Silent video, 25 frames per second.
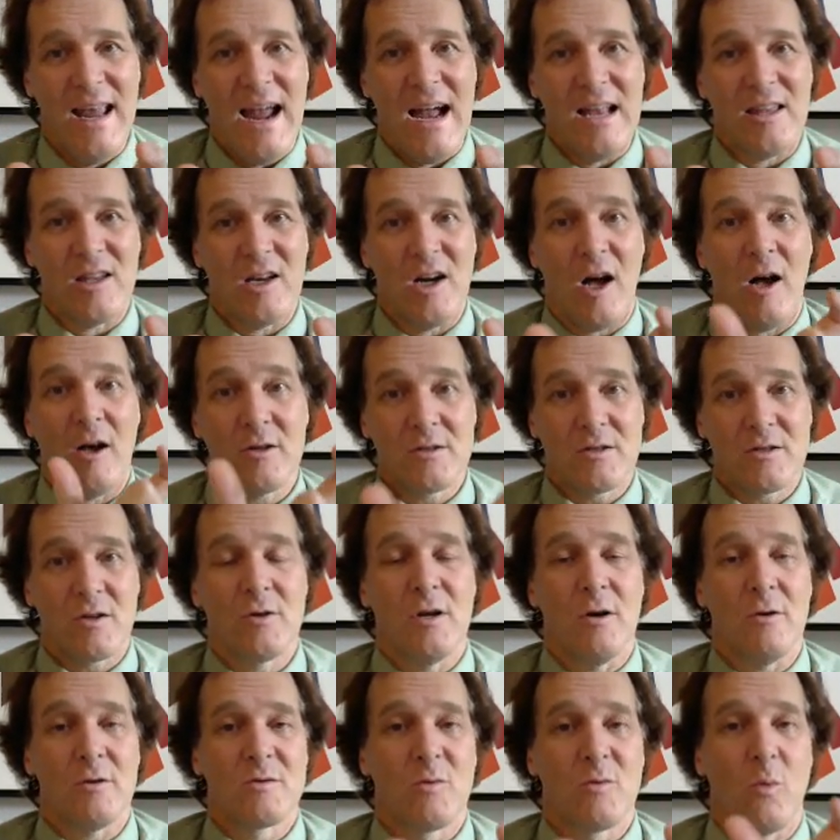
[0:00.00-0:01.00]
and it also
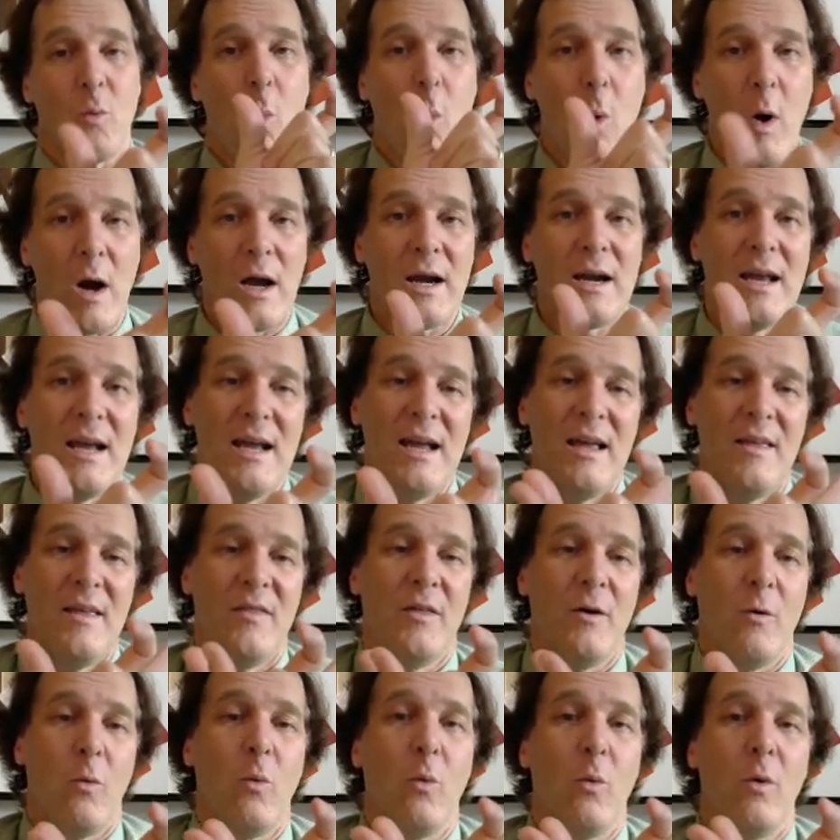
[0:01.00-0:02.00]
knows what
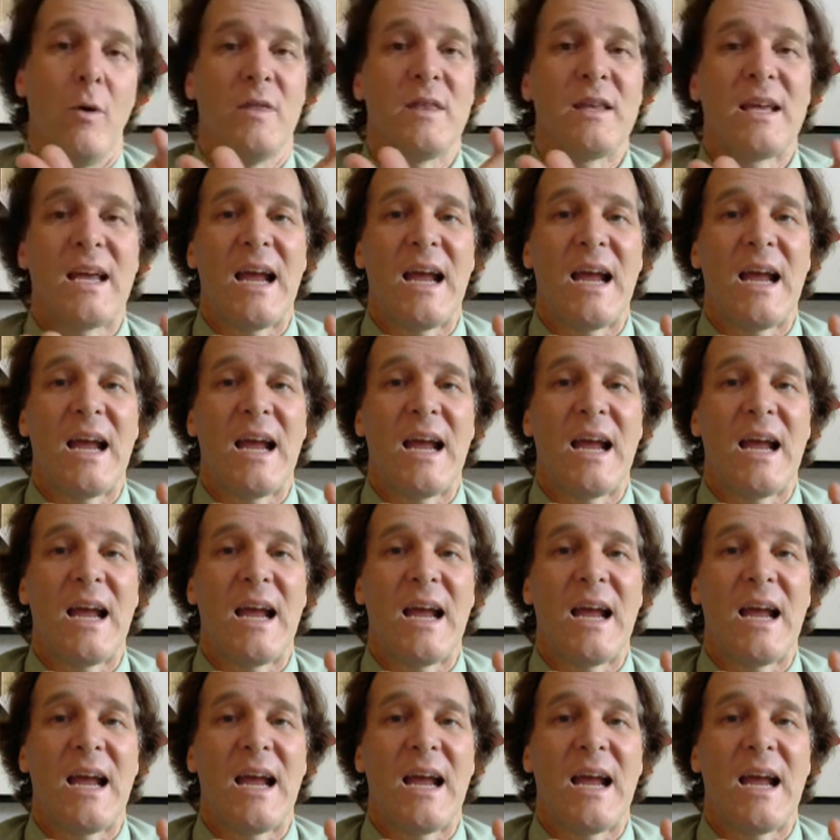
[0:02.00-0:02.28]
the